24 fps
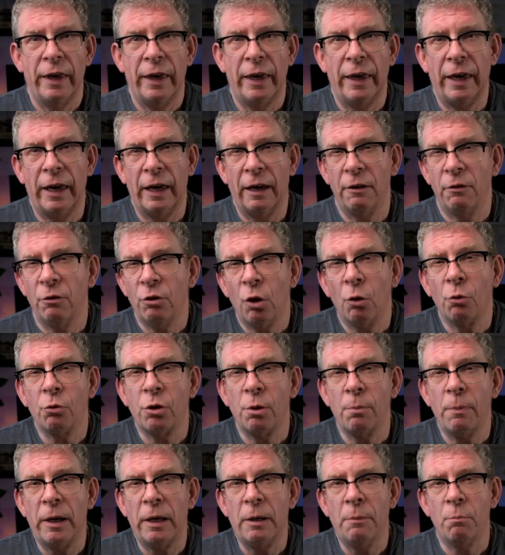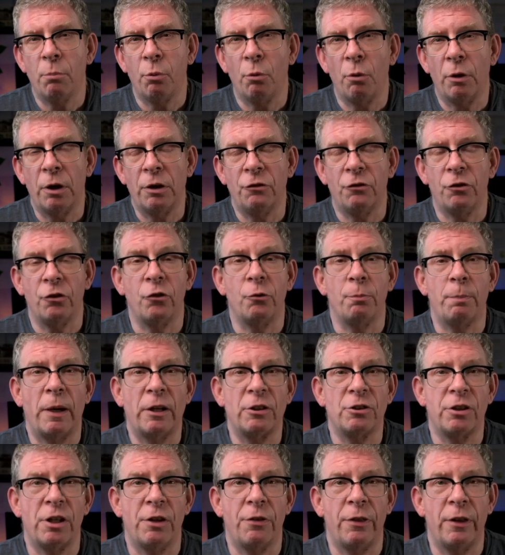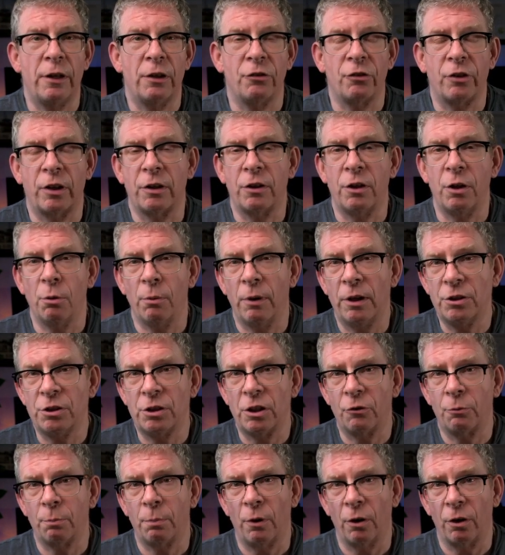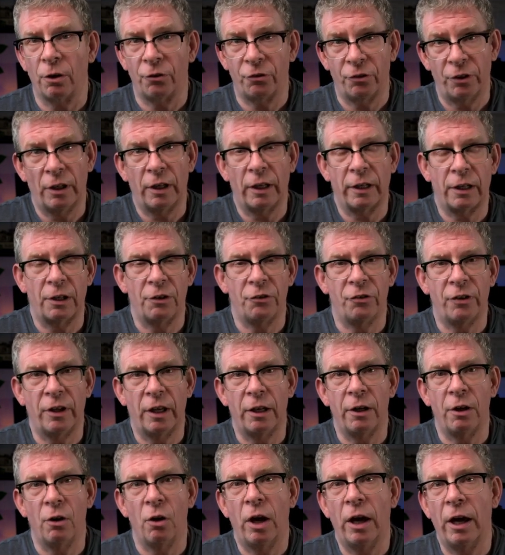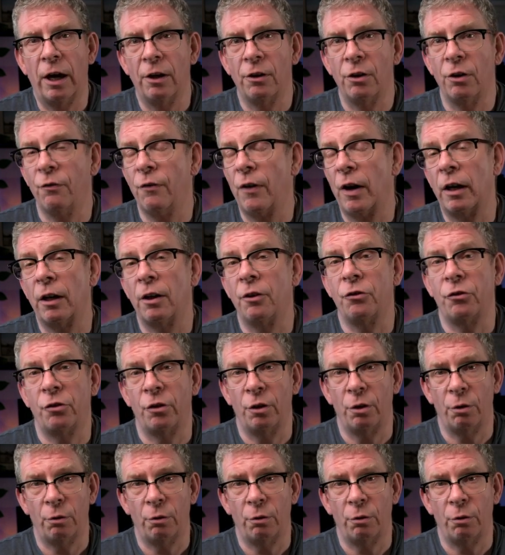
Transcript: and note the main points, especially things like the OHS policy, like I said, and the violence and